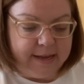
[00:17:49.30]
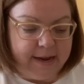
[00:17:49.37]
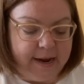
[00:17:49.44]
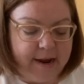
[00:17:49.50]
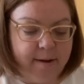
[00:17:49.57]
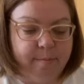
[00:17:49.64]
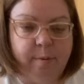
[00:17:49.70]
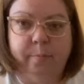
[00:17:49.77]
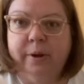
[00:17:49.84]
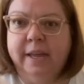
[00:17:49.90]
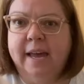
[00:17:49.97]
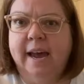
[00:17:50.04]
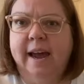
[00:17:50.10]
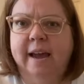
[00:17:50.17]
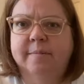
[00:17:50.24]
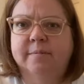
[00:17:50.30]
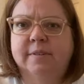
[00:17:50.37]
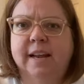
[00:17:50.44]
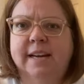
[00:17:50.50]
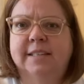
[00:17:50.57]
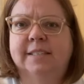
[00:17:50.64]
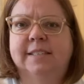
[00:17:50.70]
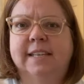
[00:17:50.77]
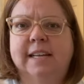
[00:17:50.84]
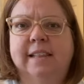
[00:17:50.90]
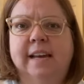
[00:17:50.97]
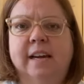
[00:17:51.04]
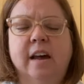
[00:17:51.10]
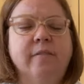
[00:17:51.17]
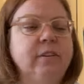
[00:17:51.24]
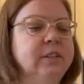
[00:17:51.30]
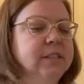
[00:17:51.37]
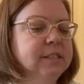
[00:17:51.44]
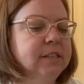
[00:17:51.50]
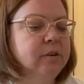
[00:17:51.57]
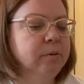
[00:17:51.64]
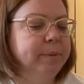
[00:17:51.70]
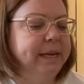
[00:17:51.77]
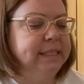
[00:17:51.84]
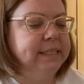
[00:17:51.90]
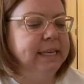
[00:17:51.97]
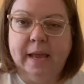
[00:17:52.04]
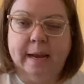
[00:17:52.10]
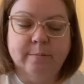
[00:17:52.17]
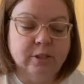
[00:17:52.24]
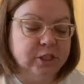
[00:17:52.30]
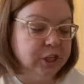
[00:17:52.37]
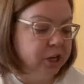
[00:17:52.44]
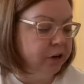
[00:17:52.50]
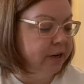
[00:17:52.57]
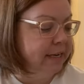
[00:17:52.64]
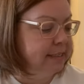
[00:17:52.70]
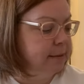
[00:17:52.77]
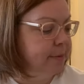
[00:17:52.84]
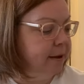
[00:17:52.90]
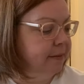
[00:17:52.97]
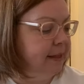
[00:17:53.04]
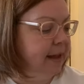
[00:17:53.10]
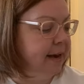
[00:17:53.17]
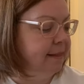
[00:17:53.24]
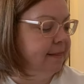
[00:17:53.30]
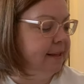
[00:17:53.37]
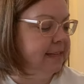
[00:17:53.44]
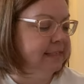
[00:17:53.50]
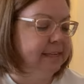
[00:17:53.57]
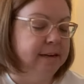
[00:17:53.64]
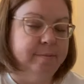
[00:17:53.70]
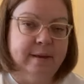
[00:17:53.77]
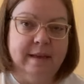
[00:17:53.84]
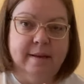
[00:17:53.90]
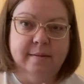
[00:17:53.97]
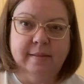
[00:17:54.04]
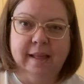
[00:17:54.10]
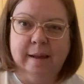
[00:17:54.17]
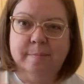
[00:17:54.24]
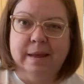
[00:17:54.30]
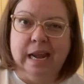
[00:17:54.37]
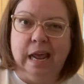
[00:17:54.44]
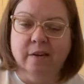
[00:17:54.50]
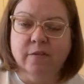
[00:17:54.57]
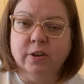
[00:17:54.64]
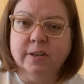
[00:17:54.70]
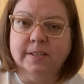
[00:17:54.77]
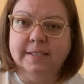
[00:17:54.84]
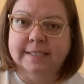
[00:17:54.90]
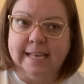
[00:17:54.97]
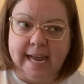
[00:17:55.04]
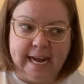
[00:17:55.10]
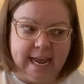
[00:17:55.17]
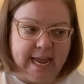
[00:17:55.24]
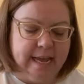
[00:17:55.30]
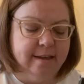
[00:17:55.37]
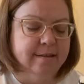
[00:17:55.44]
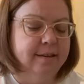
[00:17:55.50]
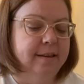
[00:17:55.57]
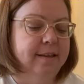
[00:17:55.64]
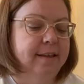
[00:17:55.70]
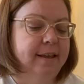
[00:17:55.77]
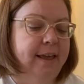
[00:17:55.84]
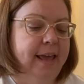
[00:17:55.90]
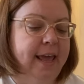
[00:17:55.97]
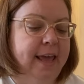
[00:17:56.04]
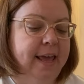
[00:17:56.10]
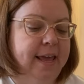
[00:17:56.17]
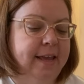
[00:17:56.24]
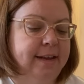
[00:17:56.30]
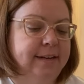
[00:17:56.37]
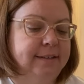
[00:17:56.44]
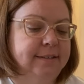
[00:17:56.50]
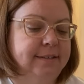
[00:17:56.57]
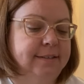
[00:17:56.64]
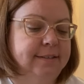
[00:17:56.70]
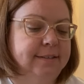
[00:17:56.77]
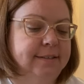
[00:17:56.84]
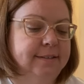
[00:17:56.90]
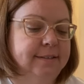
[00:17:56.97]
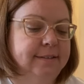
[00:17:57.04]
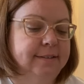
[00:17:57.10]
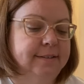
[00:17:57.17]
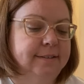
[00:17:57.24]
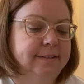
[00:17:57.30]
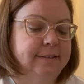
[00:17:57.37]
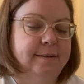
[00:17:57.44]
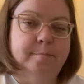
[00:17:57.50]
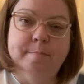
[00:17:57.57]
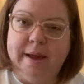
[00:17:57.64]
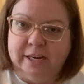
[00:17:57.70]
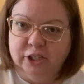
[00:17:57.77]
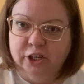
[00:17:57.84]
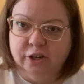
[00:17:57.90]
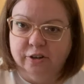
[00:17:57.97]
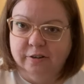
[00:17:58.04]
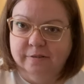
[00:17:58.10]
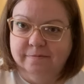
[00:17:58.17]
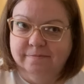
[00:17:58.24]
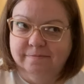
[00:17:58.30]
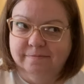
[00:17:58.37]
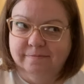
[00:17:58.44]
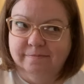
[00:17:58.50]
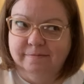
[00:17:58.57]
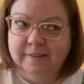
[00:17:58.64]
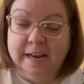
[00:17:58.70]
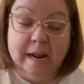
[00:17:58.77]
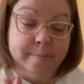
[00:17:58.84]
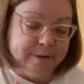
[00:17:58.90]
But yeah, I just think that cover looks so amazing. I'm just curious about that. I think it's gonna be like medieval setting and magical. And I'm